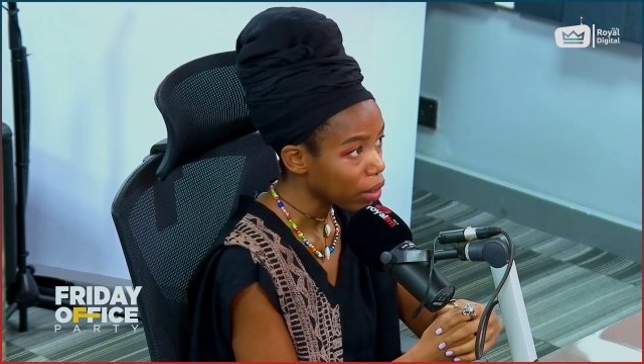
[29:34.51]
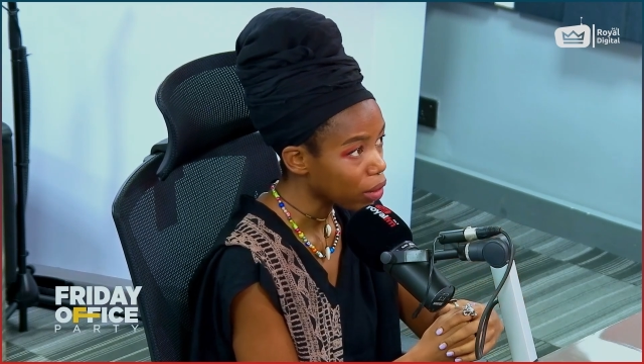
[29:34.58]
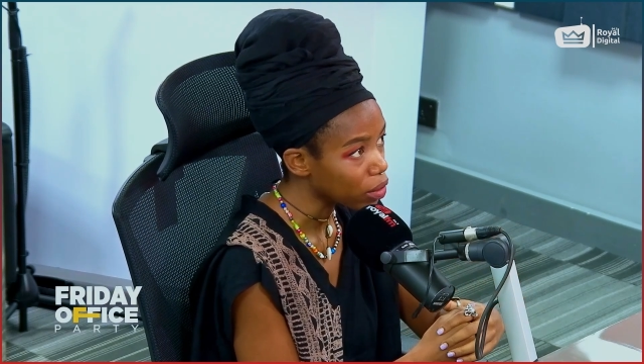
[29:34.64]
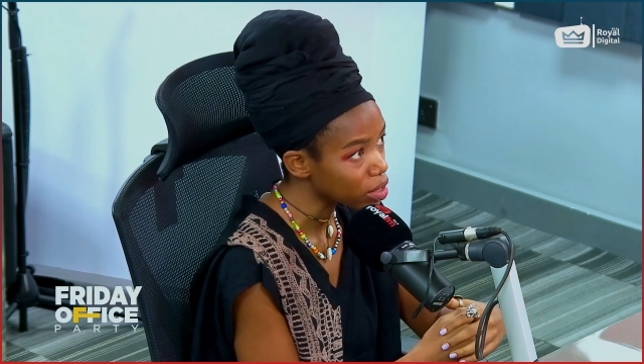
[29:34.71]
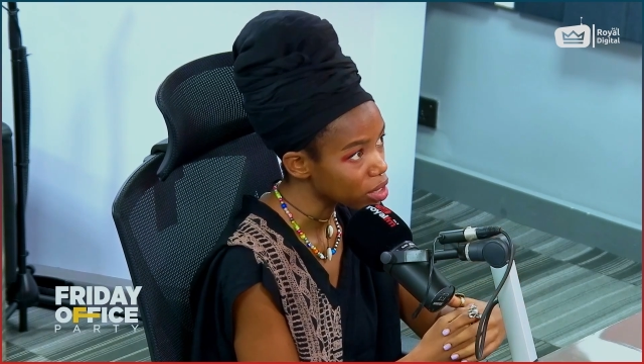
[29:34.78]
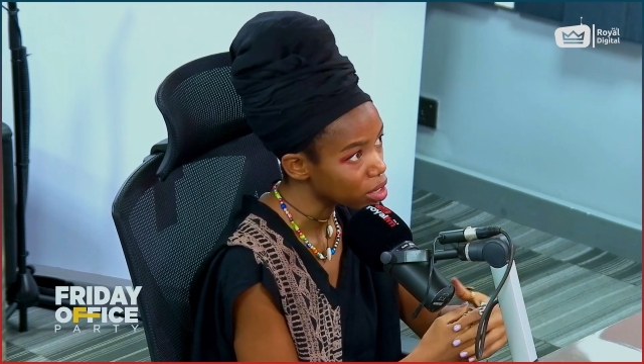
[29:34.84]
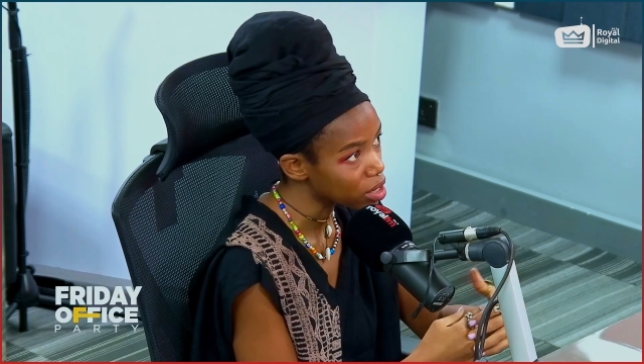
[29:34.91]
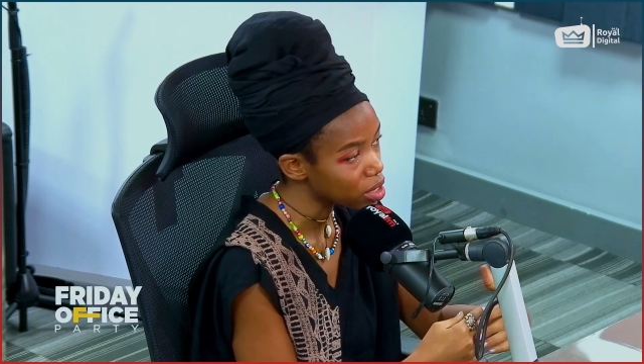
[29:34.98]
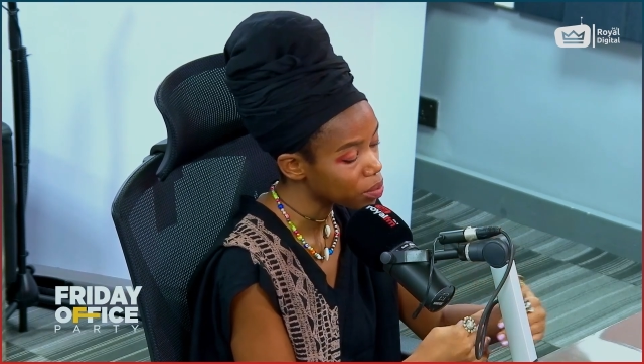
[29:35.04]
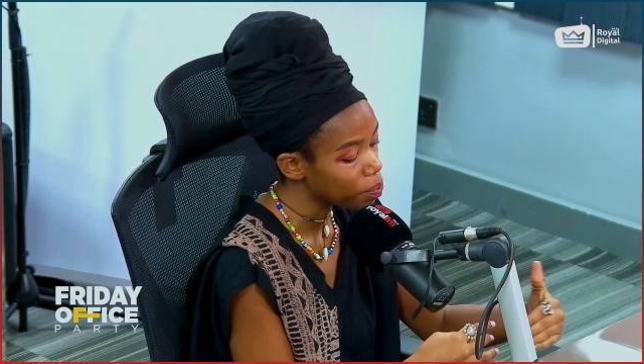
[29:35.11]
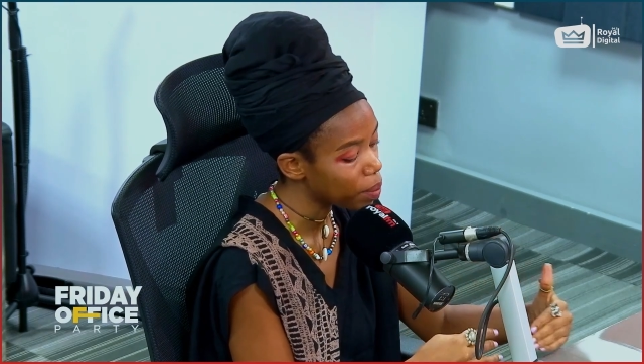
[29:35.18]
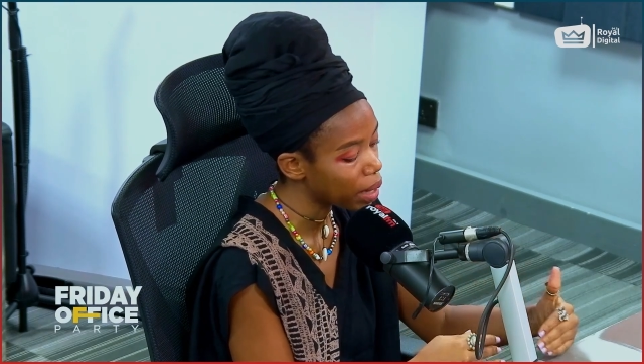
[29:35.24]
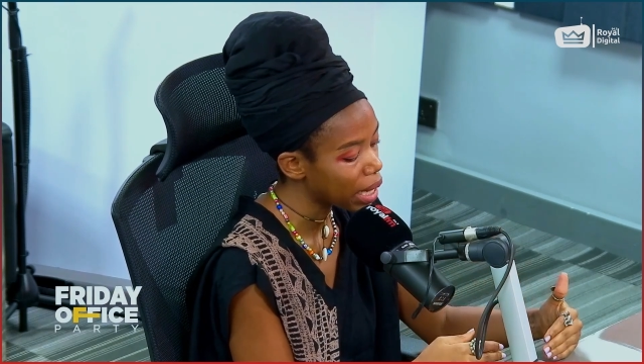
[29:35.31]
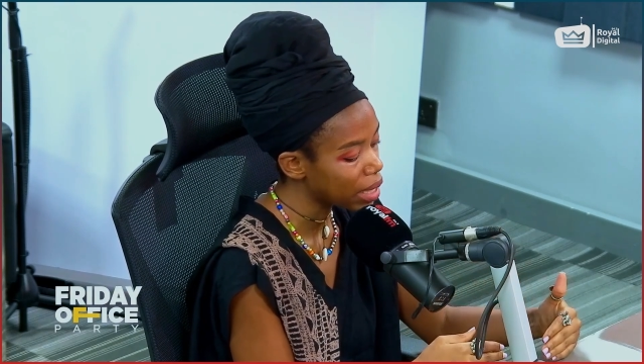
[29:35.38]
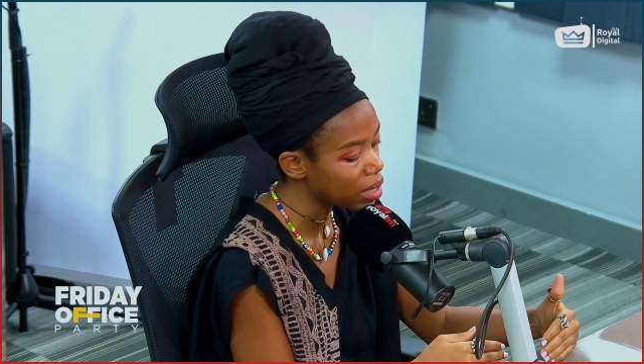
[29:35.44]
because it's
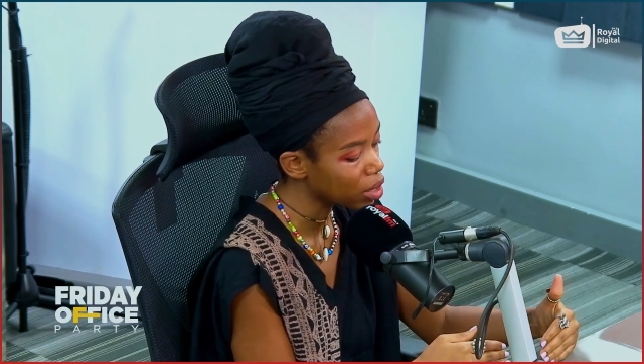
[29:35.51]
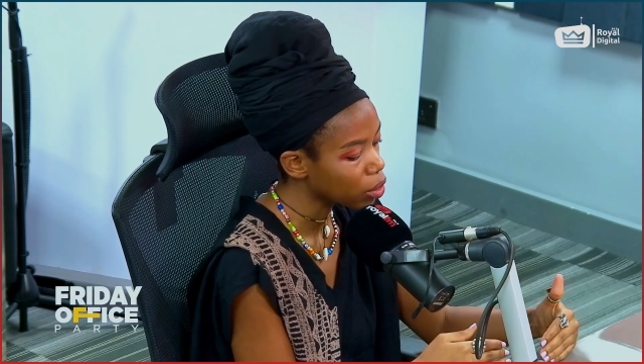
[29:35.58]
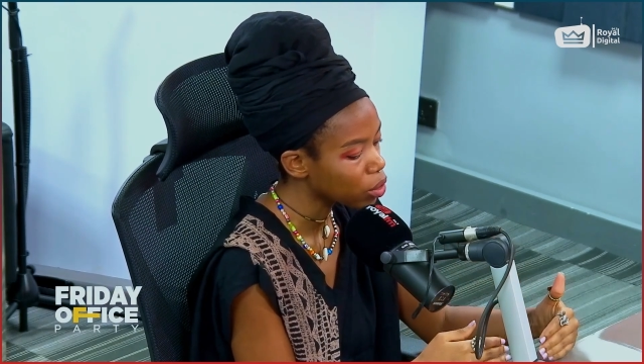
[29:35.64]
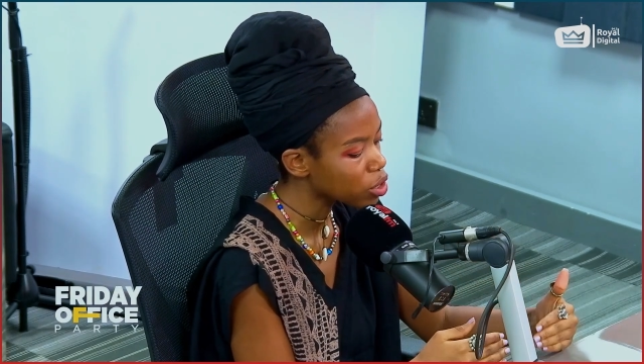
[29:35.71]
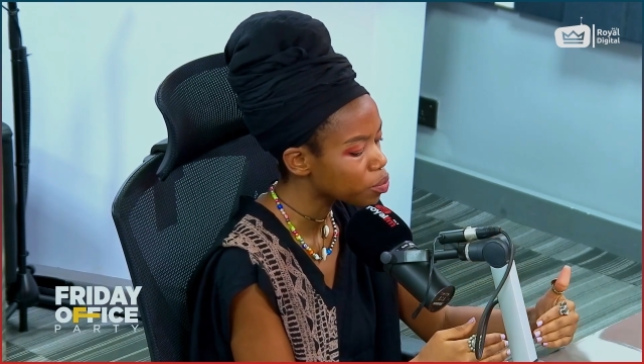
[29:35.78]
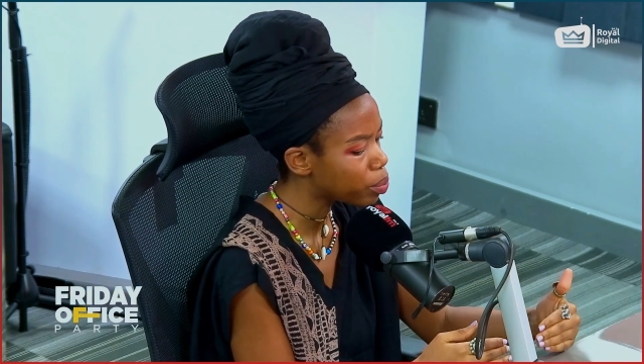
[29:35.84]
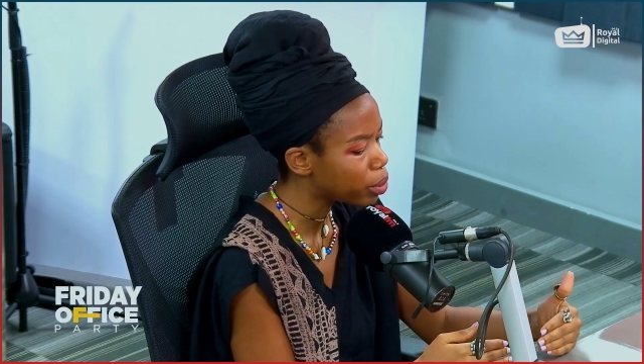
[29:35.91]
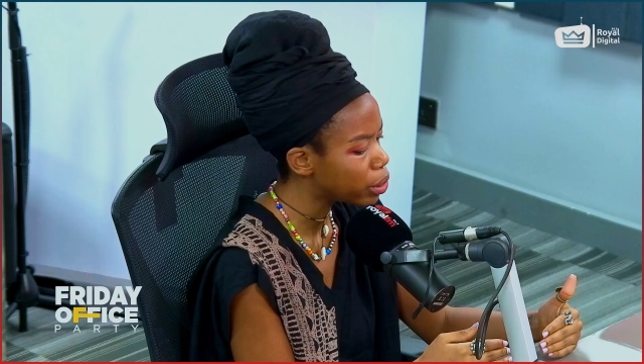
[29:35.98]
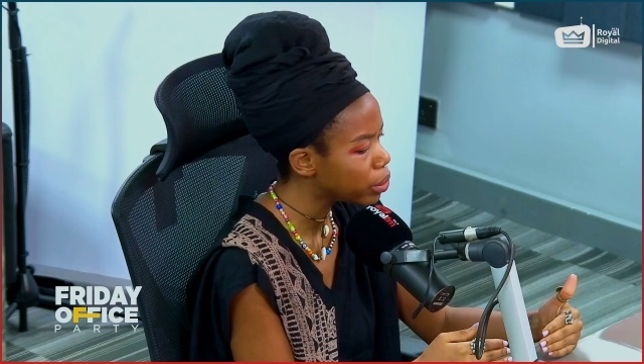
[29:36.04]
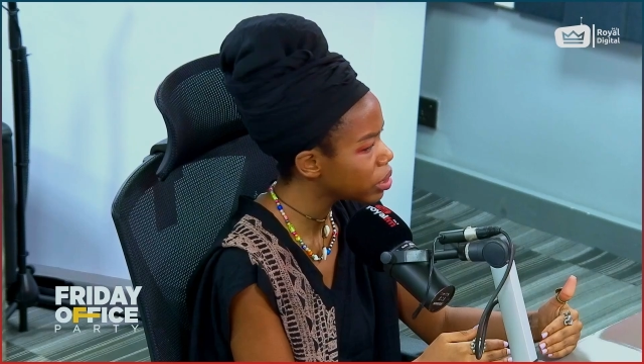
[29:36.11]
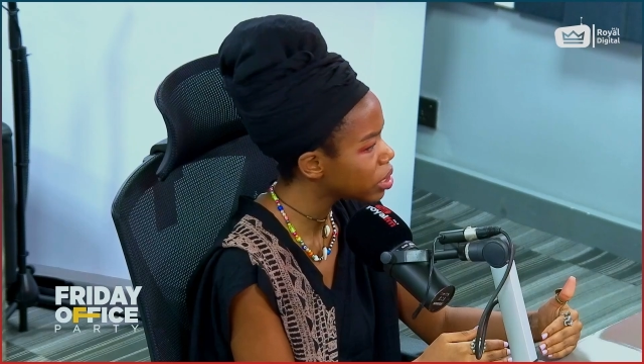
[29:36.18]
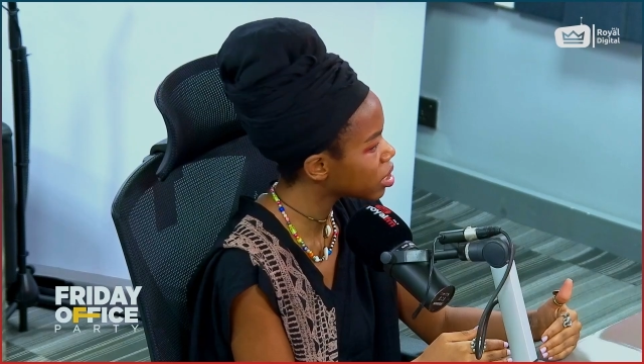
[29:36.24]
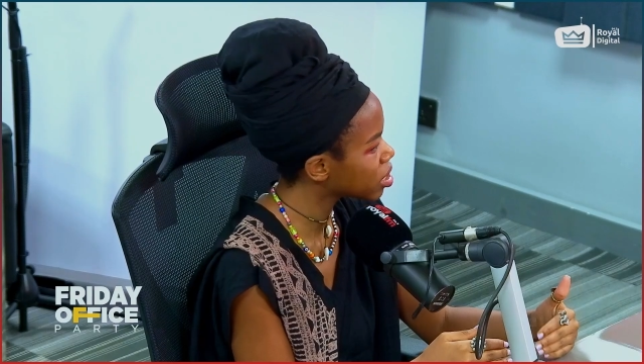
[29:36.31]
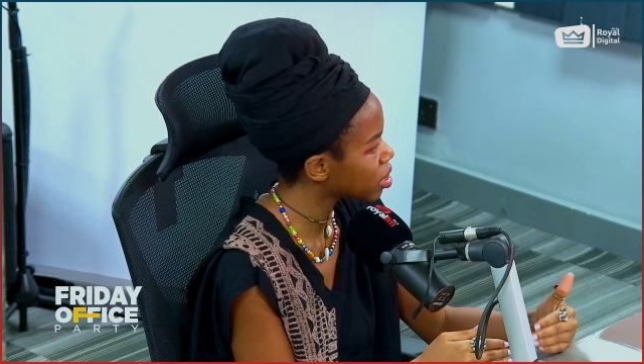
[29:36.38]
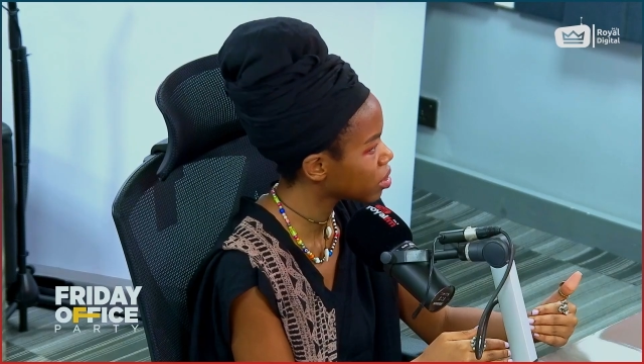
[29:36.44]
blending, because
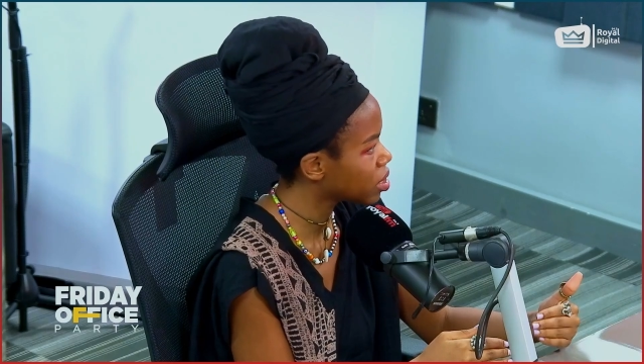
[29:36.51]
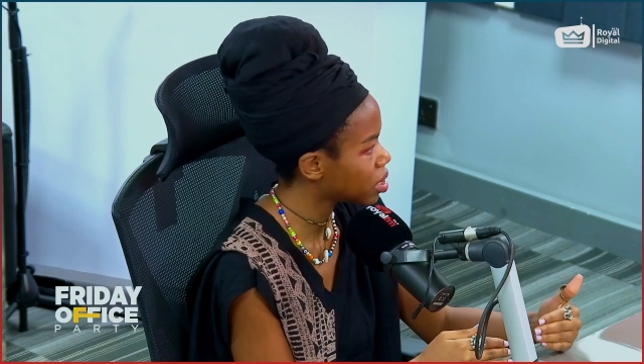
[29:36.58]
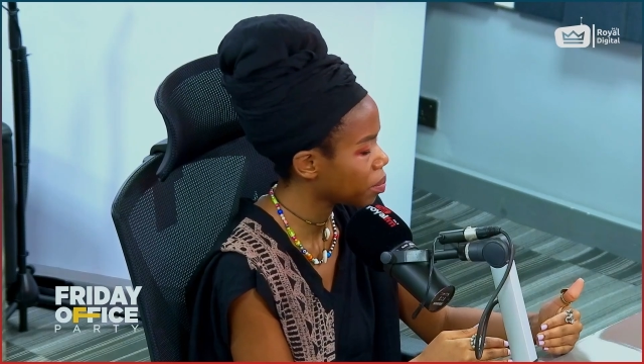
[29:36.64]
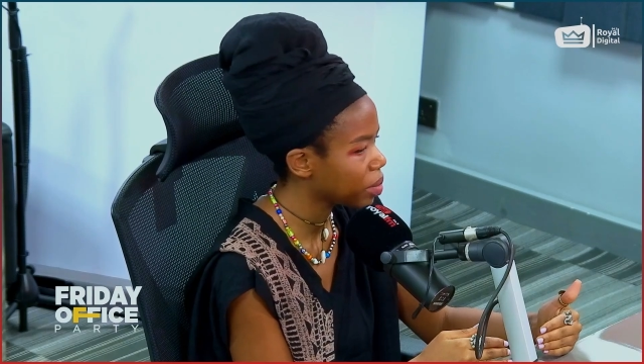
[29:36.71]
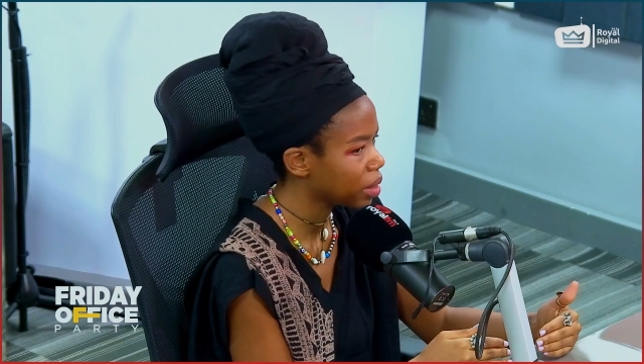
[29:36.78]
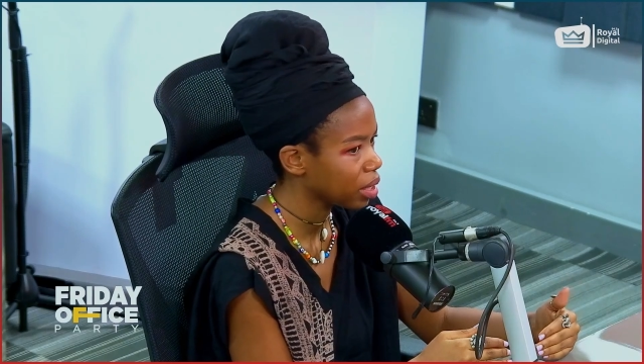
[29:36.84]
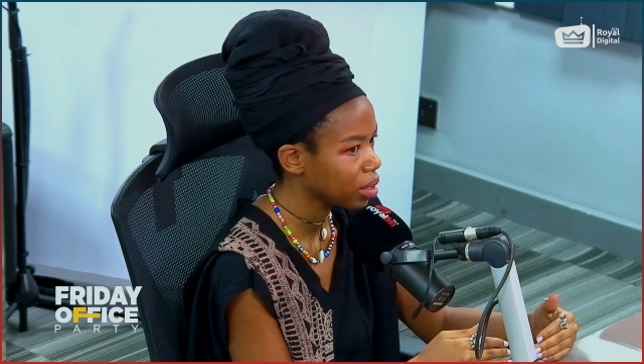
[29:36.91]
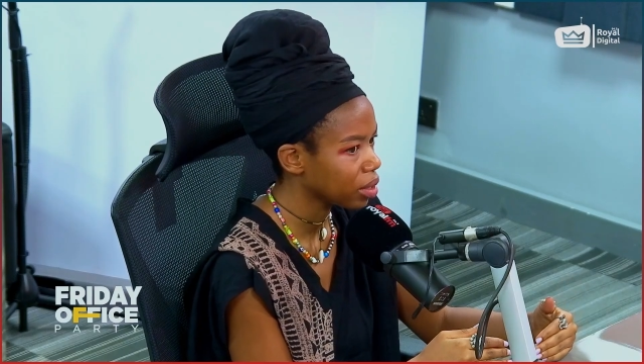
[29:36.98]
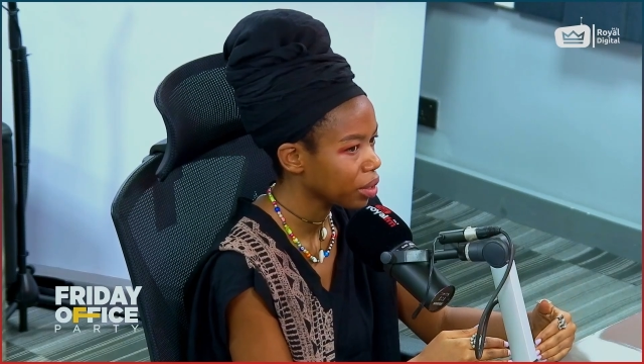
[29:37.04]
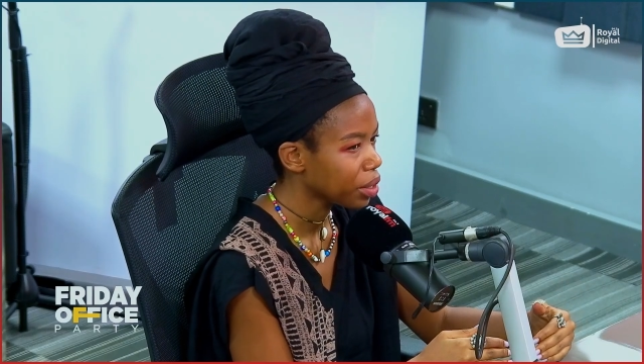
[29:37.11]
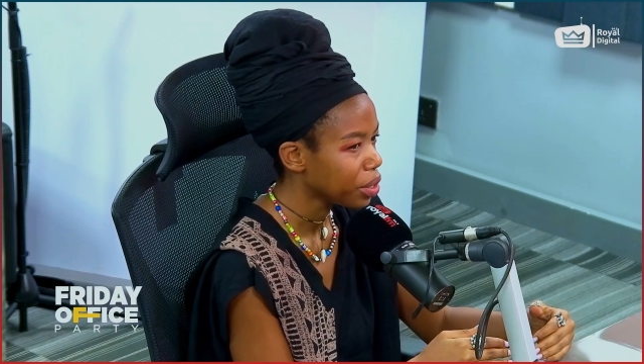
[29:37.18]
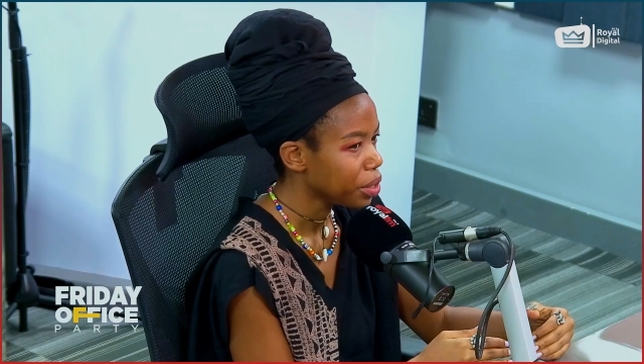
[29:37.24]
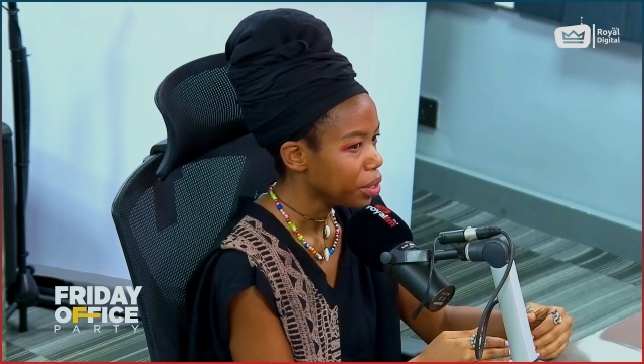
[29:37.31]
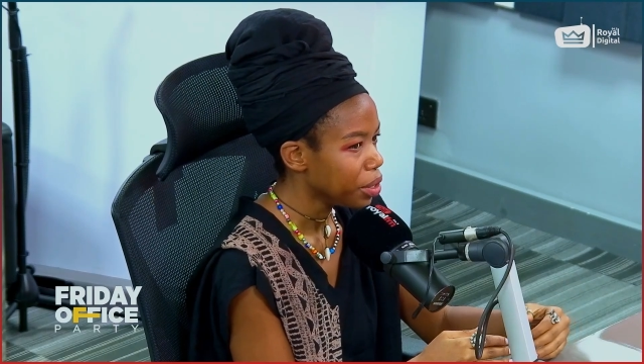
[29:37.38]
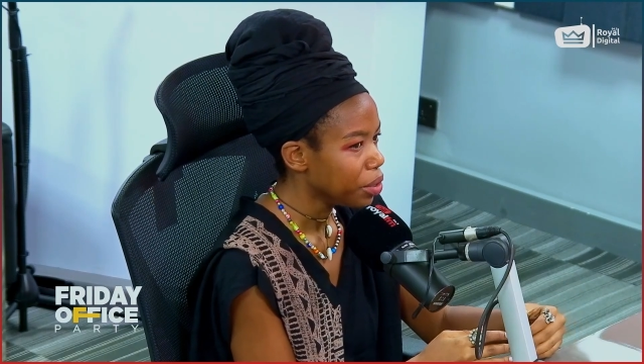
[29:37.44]
blues is not something